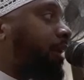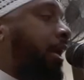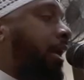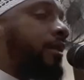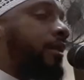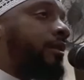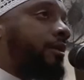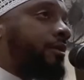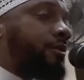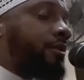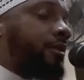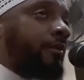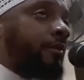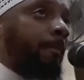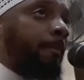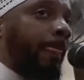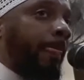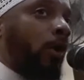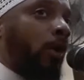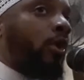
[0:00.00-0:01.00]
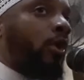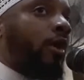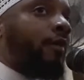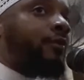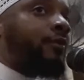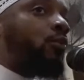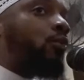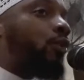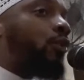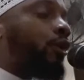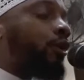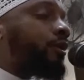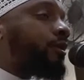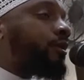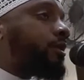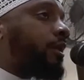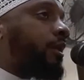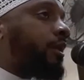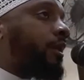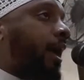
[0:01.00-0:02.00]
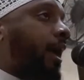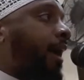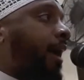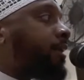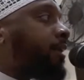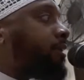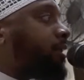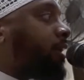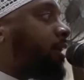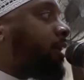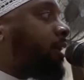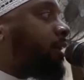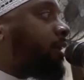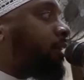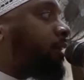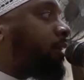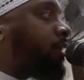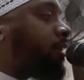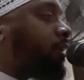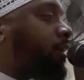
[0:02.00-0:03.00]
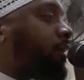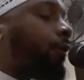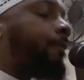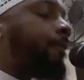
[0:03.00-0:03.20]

Listen, whoever works in IT, there are